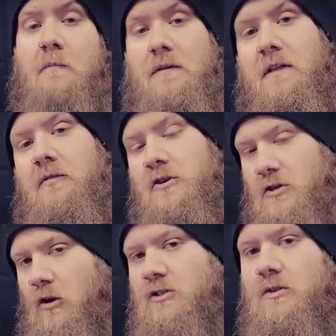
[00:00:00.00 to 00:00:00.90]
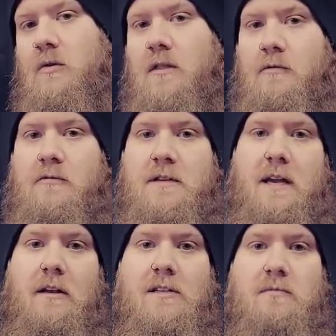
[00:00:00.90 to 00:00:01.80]
but then there's also other
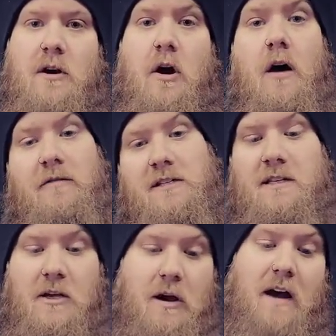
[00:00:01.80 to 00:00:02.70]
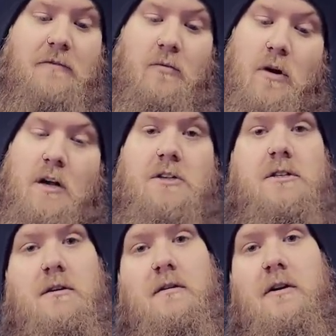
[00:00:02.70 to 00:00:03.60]
routines where obviously you have to
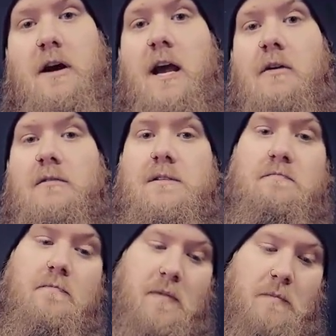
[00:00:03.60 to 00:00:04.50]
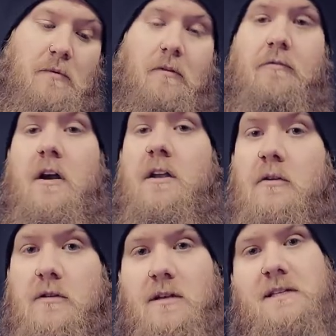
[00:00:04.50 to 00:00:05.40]
watch your angles, people in front of
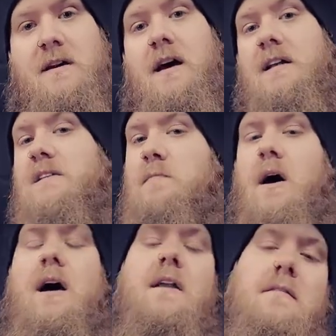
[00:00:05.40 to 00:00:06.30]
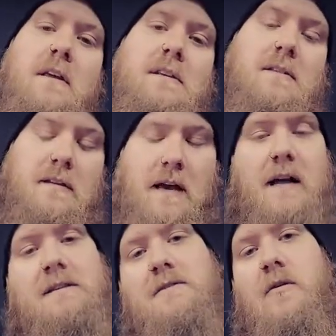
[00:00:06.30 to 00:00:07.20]
you, to the sides, behind, things like
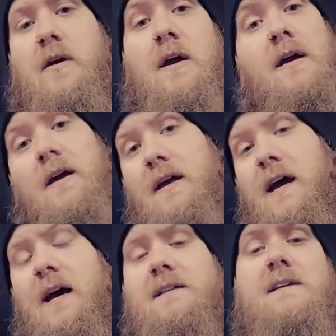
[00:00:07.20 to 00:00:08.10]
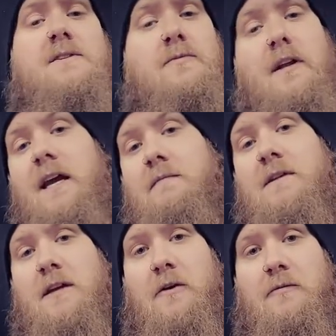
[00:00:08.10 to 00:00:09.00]
that. So yeah, it's, it's really up
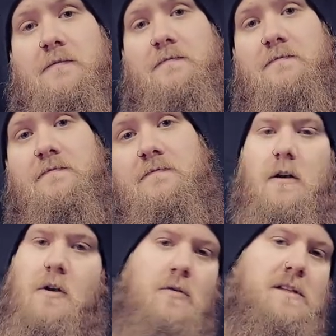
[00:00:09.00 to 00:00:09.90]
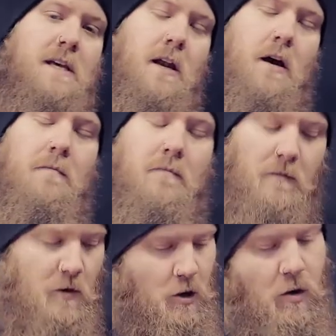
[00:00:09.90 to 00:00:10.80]
to you. No setup,
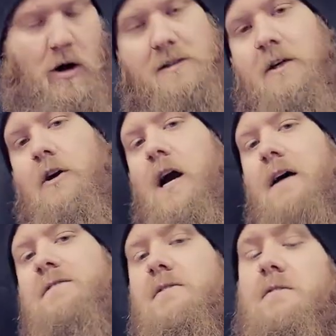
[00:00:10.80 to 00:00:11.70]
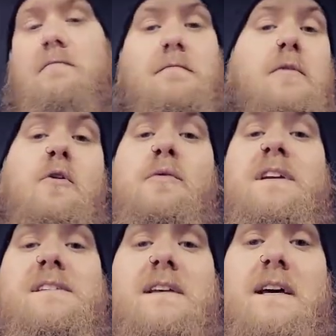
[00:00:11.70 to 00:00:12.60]
no arts and crafts, no
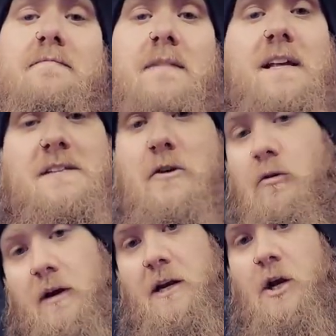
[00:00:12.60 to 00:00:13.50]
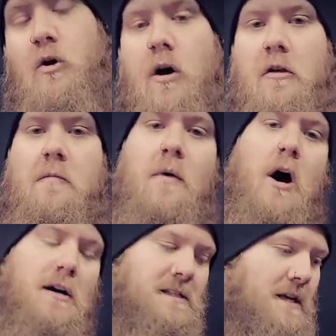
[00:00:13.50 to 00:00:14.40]
reset. It's all ready to go out of the
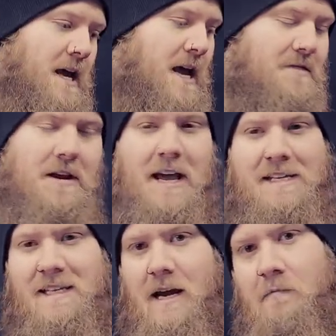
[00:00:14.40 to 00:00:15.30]
box. The nice thing